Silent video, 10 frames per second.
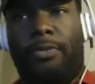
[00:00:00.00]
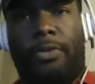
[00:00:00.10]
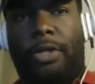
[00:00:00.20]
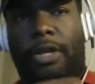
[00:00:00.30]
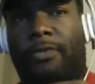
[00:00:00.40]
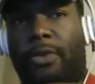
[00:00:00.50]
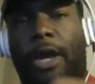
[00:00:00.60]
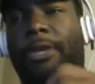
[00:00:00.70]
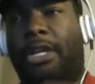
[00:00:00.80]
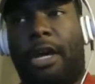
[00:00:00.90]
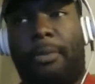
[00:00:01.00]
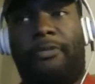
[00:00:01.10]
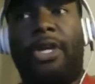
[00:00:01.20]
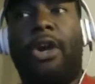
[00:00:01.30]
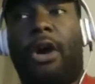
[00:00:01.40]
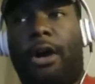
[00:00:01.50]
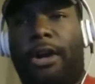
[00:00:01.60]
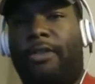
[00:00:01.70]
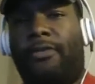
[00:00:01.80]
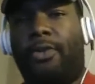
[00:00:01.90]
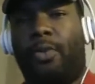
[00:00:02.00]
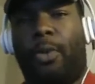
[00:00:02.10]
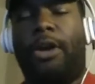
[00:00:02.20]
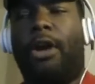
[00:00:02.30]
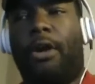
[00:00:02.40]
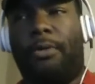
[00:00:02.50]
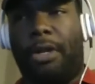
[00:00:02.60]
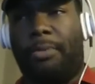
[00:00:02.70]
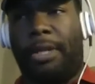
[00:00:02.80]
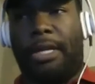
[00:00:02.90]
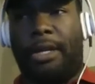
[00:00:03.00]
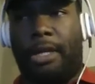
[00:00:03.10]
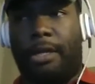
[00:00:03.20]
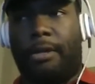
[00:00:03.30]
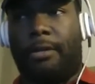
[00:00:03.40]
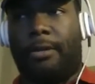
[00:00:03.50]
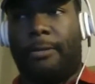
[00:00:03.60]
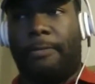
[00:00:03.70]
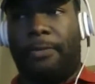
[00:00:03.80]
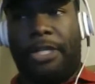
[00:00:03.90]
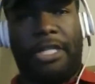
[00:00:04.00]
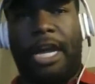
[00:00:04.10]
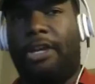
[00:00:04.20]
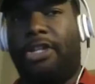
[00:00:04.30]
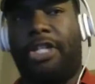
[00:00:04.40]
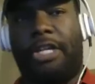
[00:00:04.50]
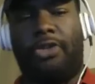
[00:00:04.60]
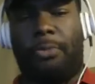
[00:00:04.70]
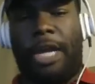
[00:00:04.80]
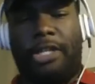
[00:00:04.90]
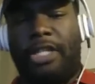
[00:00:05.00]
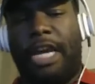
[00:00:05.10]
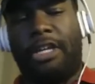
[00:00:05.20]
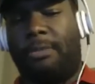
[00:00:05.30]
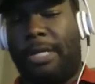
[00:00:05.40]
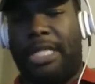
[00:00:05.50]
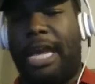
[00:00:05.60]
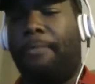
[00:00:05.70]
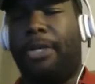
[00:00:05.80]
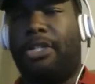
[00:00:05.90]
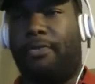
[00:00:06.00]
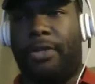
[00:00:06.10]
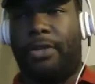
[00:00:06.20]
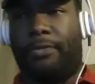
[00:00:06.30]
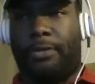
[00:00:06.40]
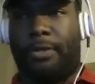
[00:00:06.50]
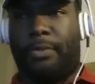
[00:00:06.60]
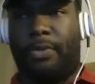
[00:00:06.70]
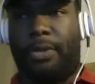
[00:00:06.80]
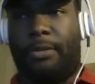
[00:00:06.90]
VR if you weren't already planning to get it. It's not going to change your mind. It's not going to be that much of a difference between